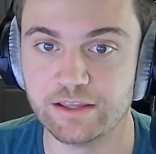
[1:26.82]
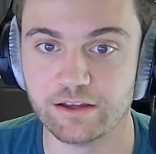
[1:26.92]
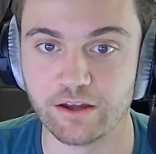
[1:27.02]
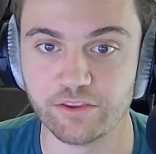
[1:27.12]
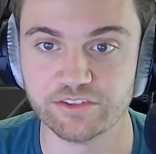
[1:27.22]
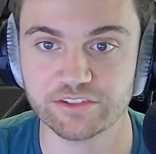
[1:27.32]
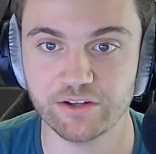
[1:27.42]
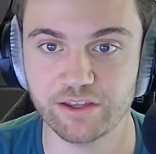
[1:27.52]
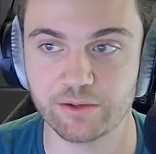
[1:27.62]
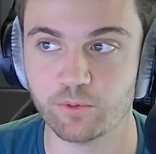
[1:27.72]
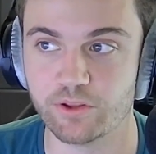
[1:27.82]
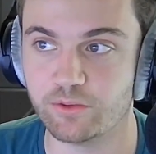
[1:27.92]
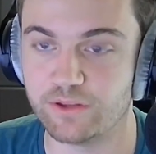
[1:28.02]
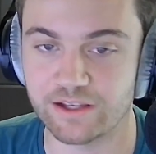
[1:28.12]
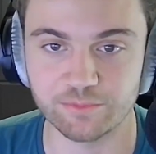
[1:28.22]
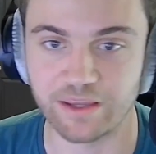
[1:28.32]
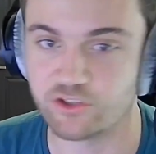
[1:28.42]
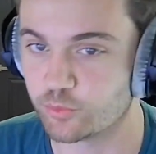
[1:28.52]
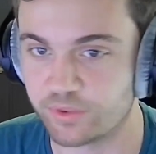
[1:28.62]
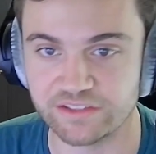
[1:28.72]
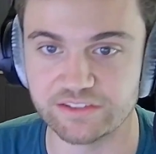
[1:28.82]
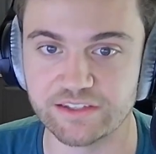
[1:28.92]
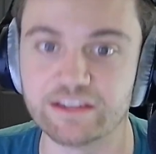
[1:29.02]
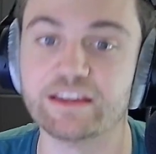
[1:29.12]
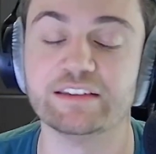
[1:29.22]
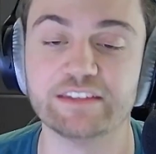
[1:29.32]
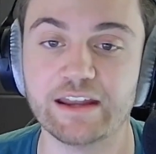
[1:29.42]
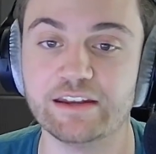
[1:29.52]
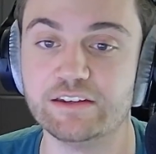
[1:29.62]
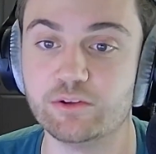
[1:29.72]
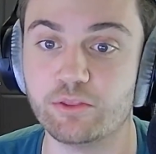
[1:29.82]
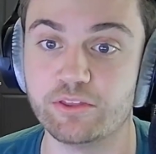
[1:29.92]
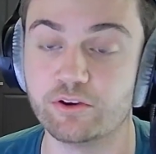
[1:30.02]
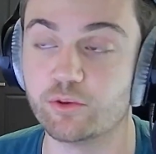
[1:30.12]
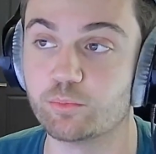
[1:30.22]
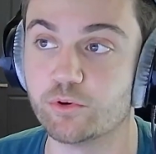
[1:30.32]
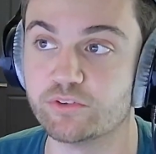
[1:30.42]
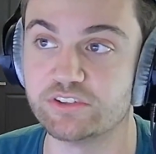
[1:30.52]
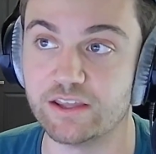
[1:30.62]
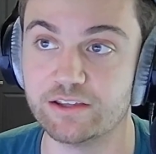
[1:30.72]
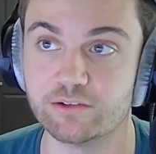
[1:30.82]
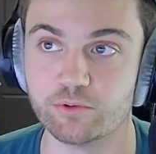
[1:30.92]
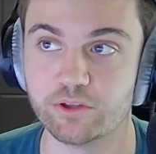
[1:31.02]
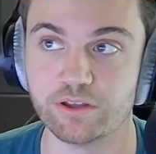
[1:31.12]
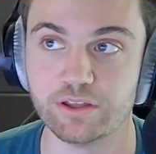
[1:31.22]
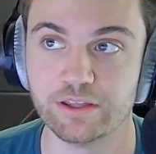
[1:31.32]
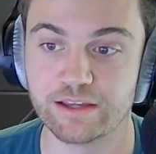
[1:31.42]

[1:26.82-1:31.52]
And this is kind of like one of the next major pieces that gets added into Ethereum proof of stake and really